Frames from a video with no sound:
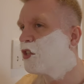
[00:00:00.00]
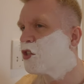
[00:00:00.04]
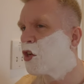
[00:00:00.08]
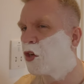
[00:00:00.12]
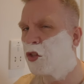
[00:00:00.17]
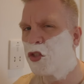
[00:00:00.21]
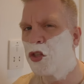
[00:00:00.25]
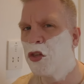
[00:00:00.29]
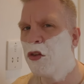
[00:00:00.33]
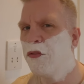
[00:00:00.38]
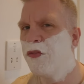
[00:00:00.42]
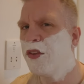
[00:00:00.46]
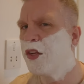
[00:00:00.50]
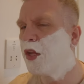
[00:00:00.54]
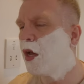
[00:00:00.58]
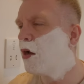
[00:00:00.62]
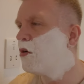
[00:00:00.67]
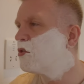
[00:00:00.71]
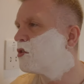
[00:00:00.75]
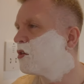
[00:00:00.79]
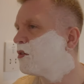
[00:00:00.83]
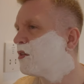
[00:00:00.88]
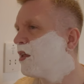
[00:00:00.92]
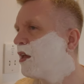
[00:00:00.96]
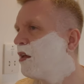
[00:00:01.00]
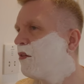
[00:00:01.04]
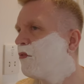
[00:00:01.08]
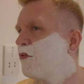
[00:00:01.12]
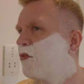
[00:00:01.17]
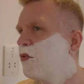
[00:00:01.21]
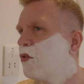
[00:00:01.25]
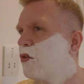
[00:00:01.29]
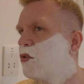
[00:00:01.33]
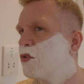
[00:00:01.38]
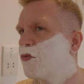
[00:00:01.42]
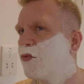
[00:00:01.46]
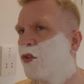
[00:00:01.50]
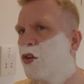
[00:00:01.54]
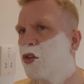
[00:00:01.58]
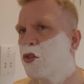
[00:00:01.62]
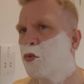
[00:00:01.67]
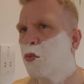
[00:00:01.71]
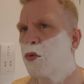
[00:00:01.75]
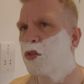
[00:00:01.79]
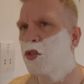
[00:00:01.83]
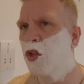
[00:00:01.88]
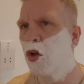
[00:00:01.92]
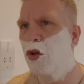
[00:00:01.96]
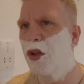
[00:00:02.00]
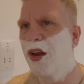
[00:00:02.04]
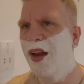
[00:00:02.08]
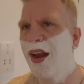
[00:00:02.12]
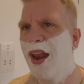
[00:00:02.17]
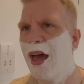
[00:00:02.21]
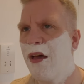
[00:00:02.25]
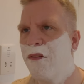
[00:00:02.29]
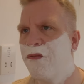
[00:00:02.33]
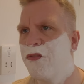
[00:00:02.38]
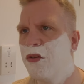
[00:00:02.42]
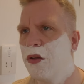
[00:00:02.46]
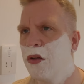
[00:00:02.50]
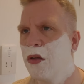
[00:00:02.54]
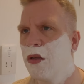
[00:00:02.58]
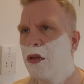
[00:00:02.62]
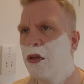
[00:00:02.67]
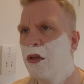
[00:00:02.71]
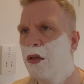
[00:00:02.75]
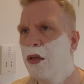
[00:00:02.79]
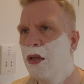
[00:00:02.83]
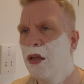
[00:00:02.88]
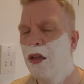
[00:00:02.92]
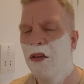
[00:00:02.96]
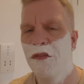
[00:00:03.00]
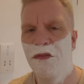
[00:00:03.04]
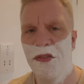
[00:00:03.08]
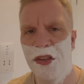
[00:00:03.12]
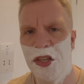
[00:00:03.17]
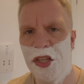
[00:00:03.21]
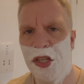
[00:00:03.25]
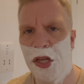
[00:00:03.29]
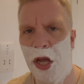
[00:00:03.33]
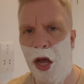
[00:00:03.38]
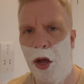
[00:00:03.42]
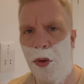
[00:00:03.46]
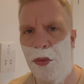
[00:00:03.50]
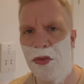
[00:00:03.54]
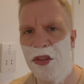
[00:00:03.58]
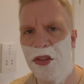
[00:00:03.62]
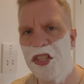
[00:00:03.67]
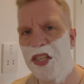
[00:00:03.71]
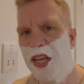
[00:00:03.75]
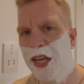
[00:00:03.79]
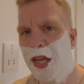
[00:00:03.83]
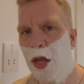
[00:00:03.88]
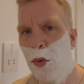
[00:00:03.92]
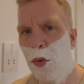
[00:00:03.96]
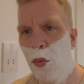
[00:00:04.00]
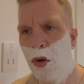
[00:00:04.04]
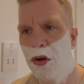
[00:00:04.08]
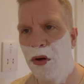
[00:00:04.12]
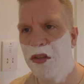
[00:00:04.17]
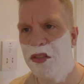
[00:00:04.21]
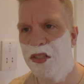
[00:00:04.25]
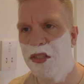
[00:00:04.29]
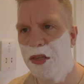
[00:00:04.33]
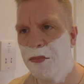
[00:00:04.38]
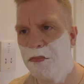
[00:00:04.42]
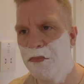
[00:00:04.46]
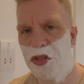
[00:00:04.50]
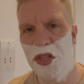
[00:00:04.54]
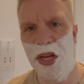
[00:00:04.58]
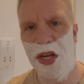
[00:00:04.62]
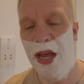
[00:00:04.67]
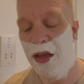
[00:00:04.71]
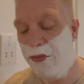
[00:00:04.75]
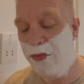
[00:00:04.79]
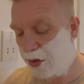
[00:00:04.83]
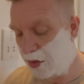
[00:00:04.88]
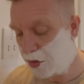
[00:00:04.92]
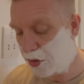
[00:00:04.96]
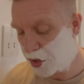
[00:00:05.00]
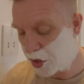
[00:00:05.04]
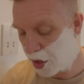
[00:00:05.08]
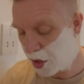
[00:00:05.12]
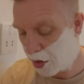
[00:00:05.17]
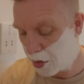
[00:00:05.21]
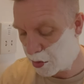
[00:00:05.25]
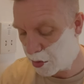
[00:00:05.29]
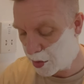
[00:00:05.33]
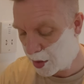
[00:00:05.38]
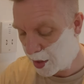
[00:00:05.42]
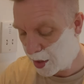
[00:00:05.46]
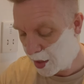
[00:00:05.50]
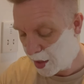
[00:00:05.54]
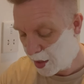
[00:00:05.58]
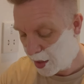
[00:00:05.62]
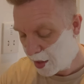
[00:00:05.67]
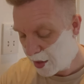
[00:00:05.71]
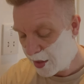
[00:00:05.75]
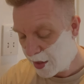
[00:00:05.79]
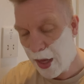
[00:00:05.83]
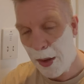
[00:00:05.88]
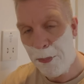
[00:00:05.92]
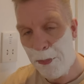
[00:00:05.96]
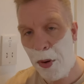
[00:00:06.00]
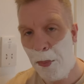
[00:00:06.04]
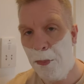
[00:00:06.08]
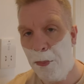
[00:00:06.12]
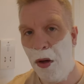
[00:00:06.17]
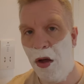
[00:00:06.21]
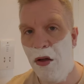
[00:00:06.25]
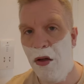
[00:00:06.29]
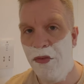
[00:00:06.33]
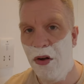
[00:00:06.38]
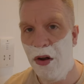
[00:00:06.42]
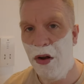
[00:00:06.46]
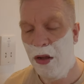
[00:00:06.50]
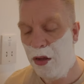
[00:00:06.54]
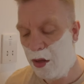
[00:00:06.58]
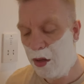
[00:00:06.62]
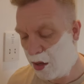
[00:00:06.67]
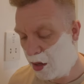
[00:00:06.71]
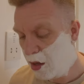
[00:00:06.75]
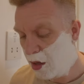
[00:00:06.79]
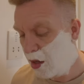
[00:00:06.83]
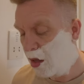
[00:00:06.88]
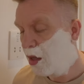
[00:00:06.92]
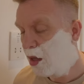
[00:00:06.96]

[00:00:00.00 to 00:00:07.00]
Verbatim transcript: he's got two videos on there first. First one's like a lava video, and the second one is him shaving. So yeah, pop over,